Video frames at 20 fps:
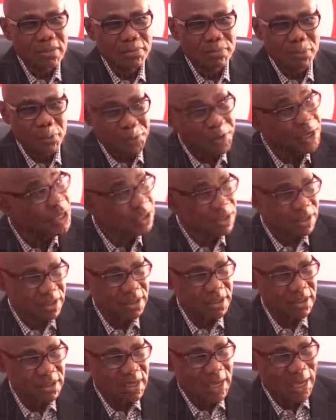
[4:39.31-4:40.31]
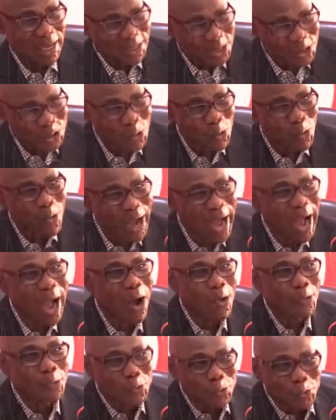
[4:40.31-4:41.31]
provisions as to
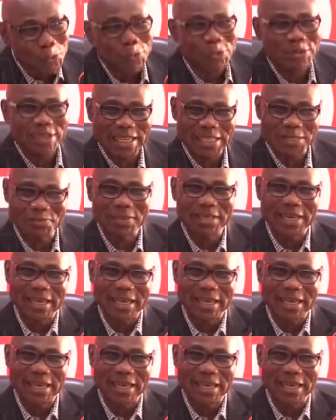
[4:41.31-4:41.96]
how do you transmit